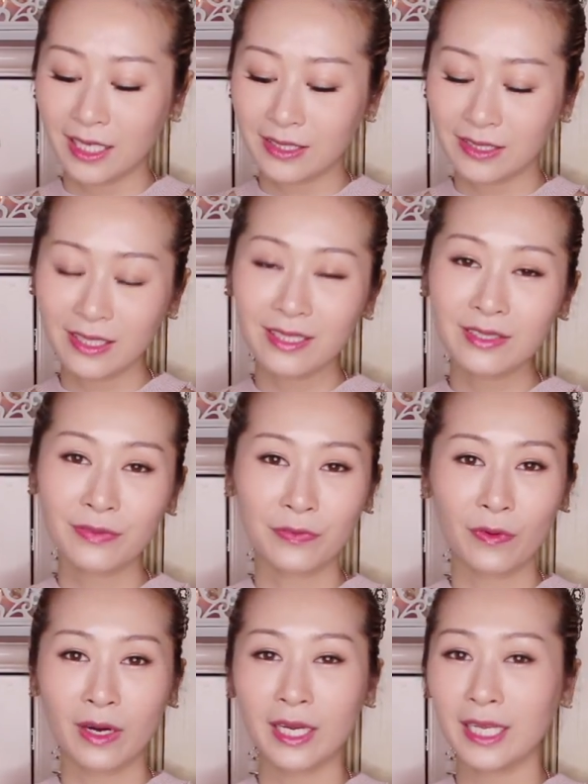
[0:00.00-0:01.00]
It's just
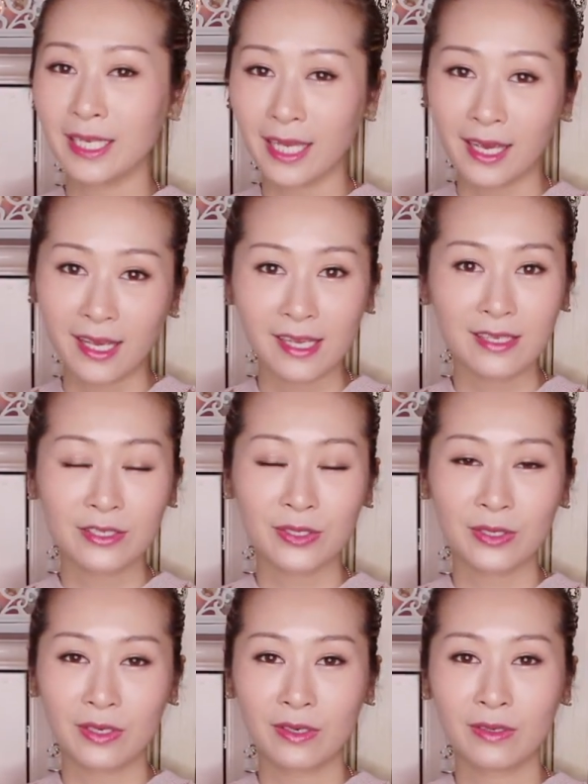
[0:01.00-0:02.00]
for in case,
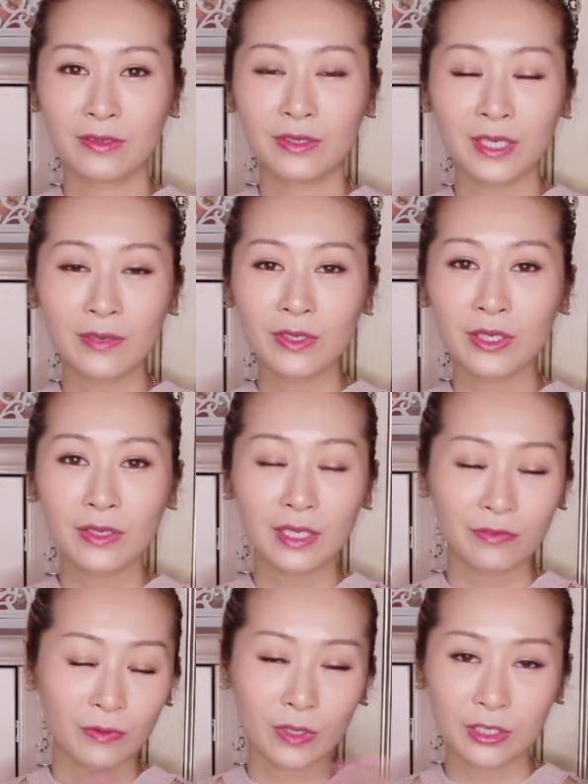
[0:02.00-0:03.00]
you know, you never know
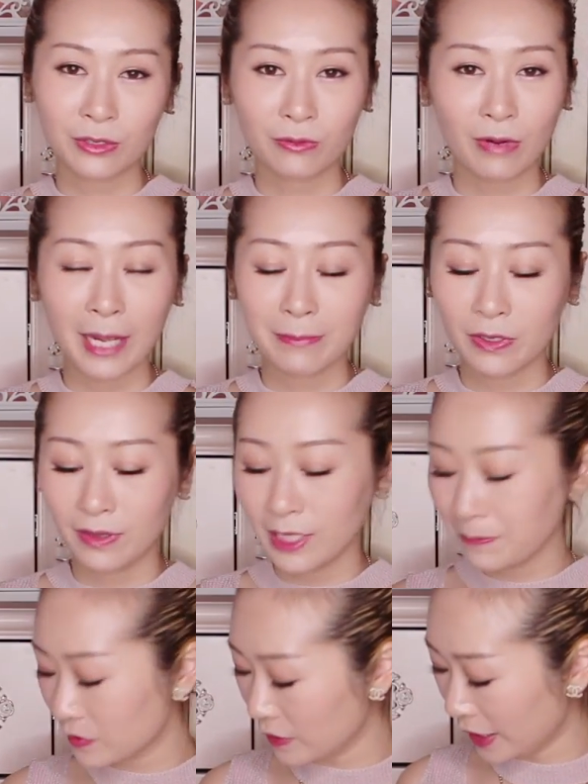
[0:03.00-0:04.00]
if you want to wipe your
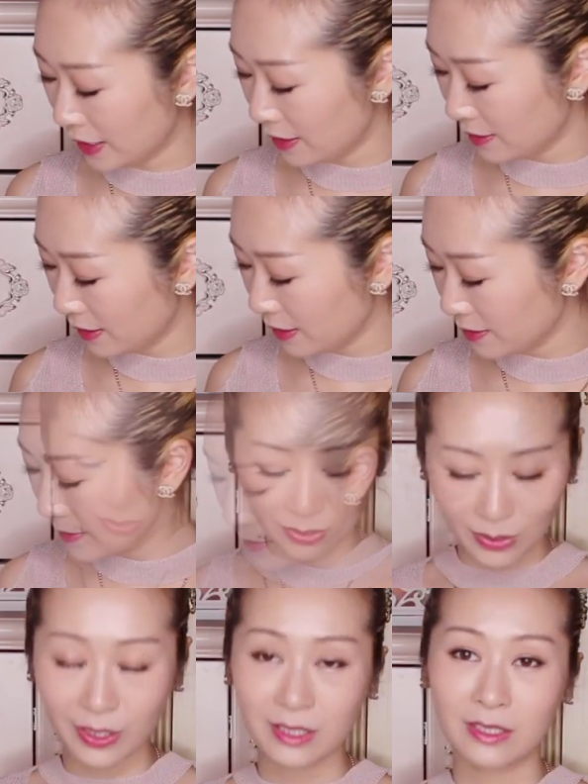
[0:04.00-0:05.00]
lips or anything,
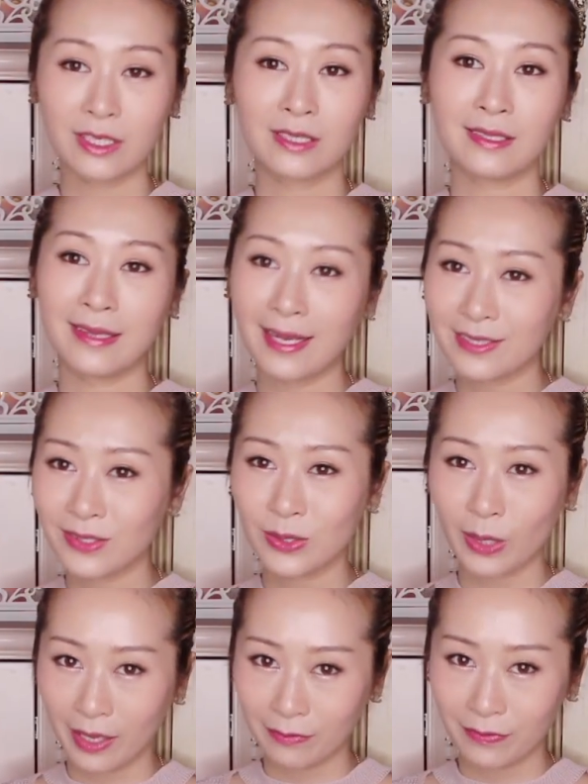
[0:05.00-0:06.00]
so it's just nice
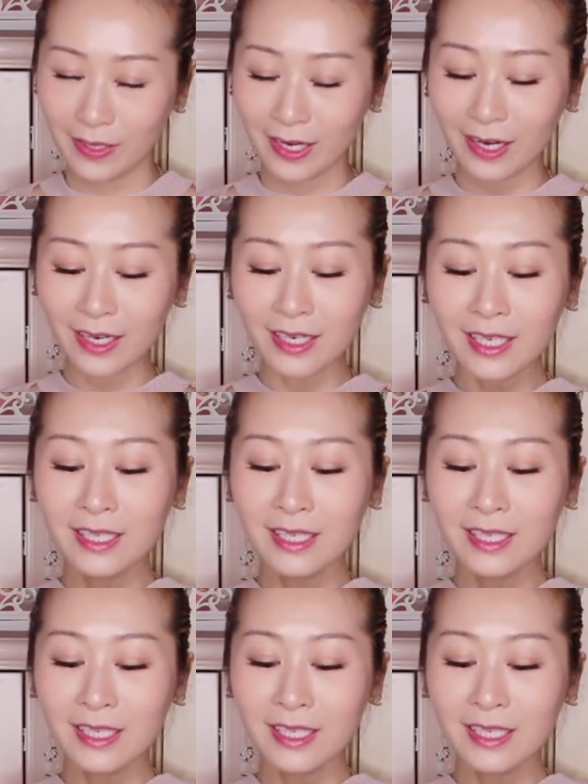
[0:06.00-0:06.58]
to have there.